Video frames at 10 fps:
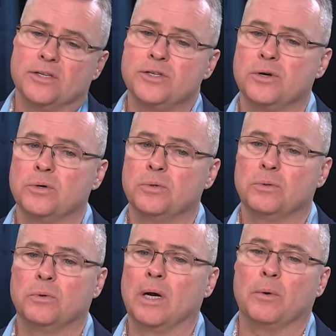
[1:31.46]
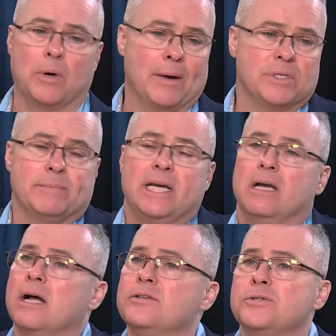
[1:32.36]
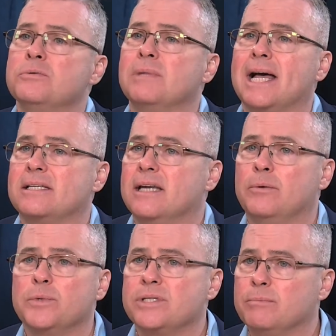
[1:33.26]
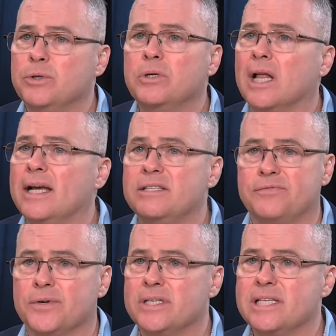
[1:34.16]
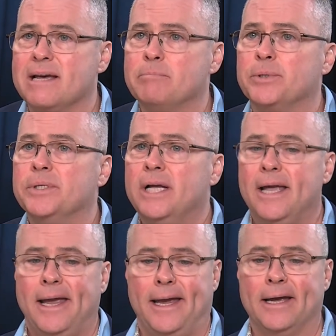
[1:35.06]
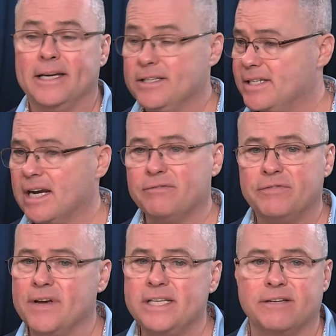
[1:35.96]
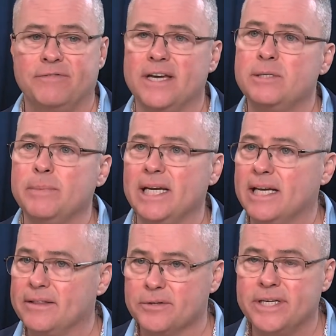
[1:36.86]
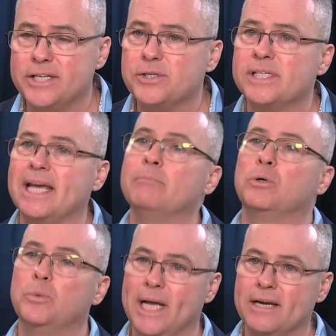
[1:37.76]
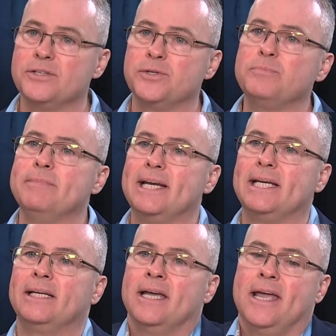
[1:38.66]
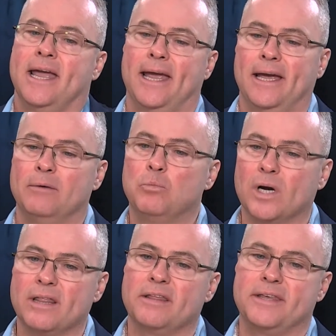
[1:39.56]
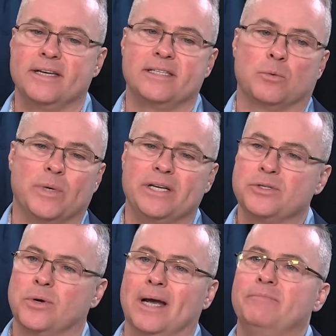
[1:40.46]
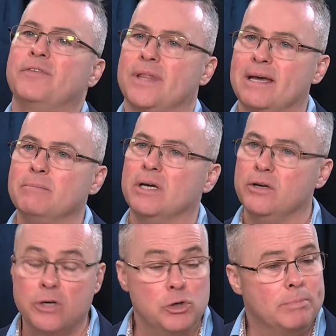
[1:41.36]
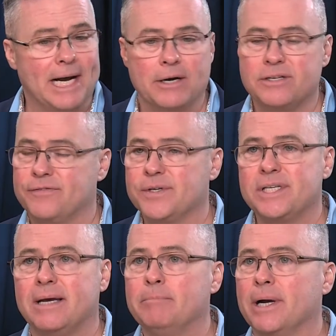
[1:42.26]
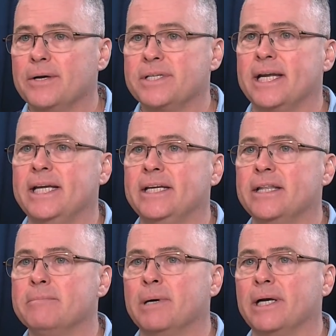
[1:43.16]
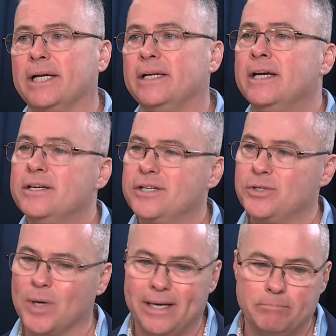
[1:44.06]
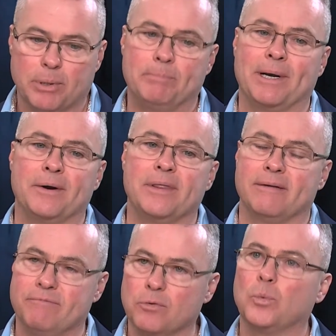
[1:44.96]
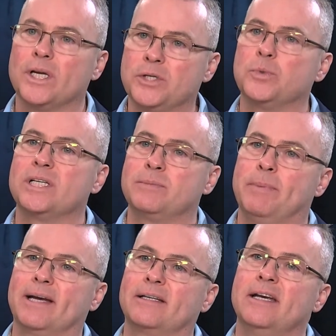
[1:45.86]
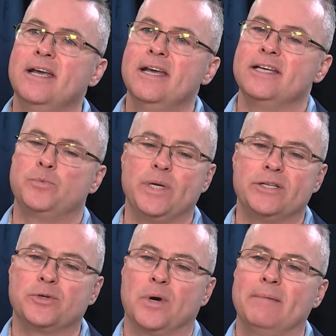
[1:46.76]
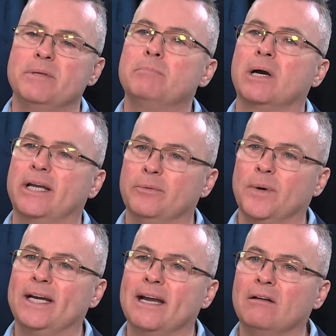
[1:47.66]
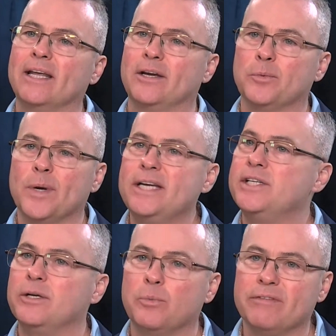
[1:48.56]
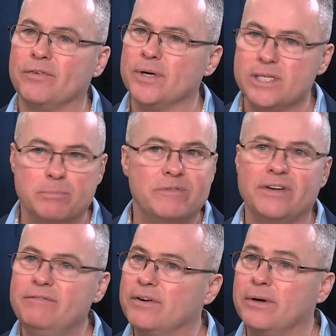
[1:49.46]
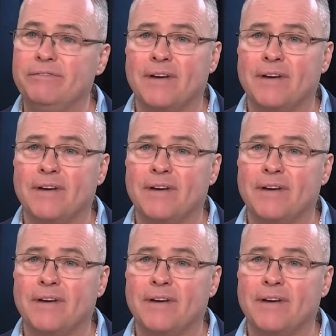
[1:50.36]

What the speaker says: So I was meeting on Zoom last night with some new clients, for example, and instead of a face-to-face meeting at their kitchen table, we had a Zoom meeting. And one of the things that we described for them, new buyers, first-time buyers getting into the market, to try and prepare them for what to expect, is we describe the market right now like a raging river. It's moving very